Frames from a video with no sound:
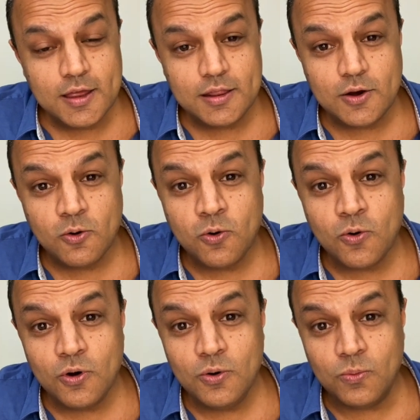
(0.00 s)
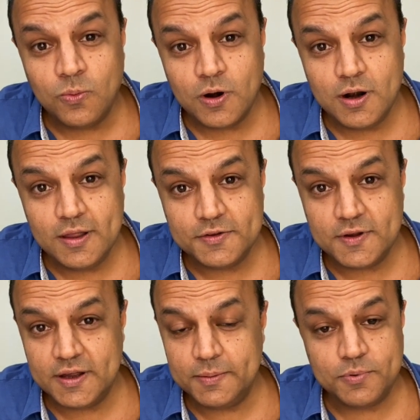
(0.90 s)
The whole world is
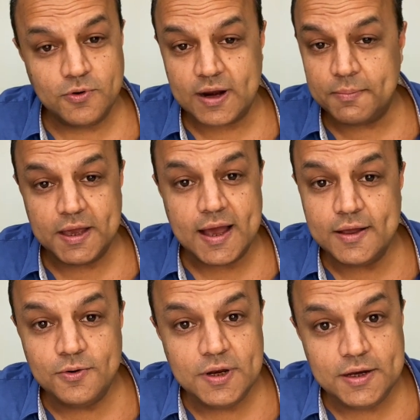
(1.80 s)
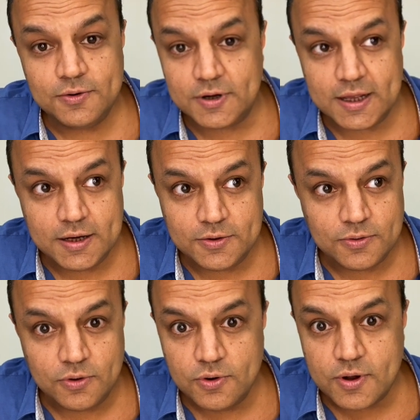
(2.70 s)
learning programming. I don't need to tell
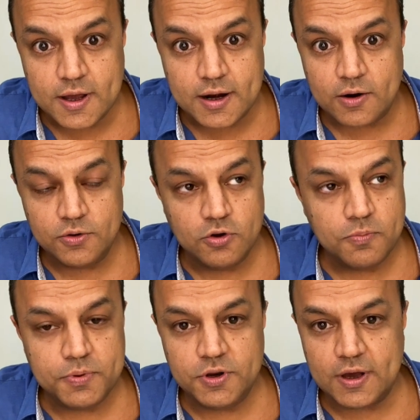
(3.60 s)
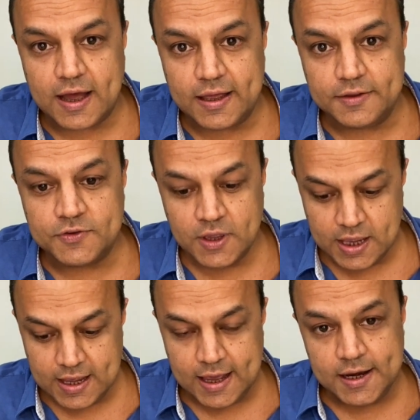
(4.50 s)
you. Look around, you open your eyes.
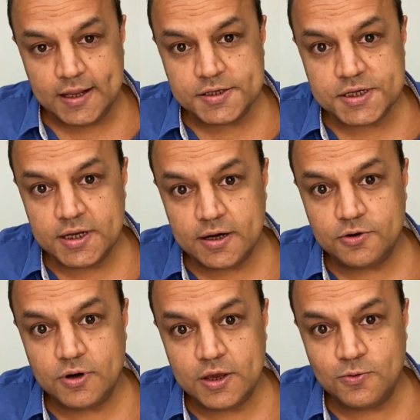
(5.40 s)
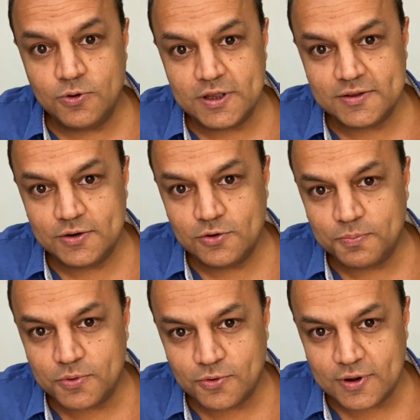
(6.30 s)
An engineer today who doesn't know
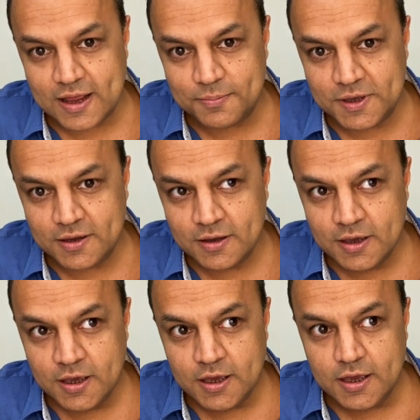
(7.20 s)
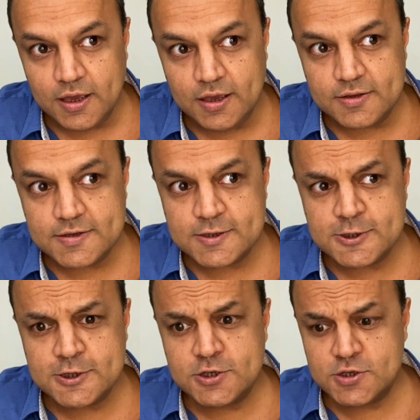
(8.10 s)
programming is
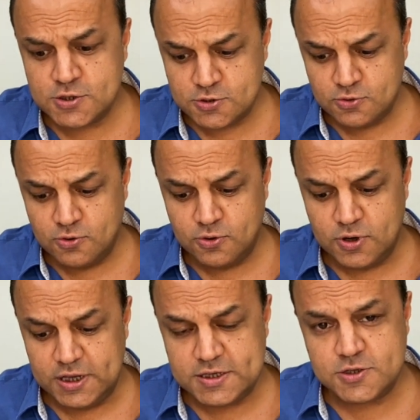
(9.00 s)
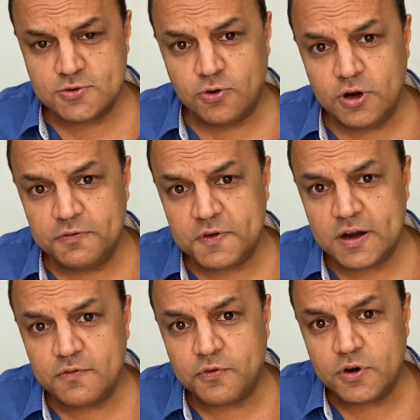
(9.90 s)
so, it's so
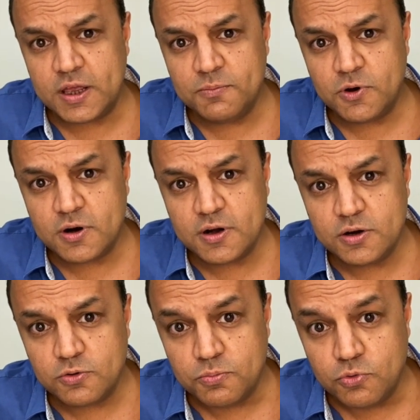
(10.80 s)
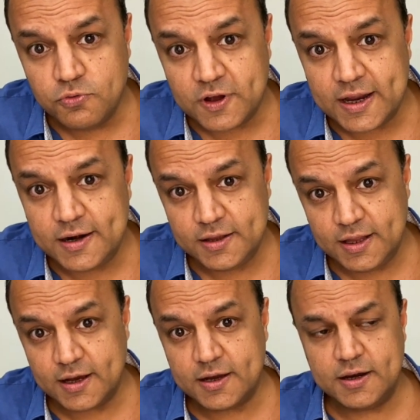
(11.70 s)
difficult for him or her to move ahead in
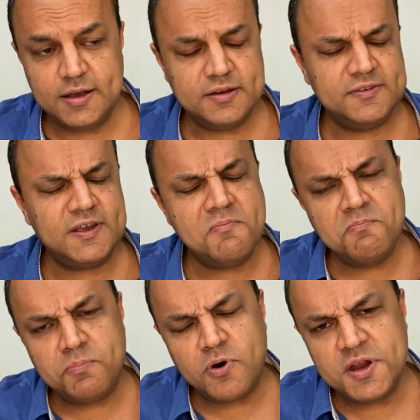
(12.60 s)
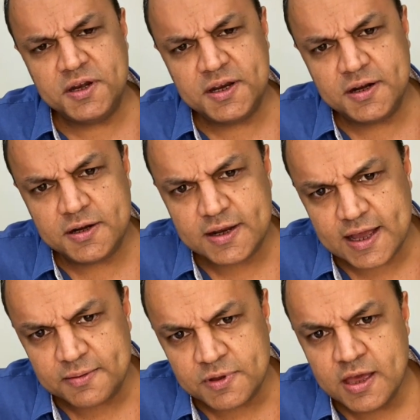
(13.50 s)
their career. Some point in
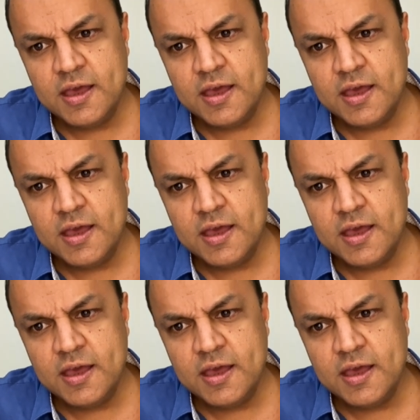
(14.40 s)
time,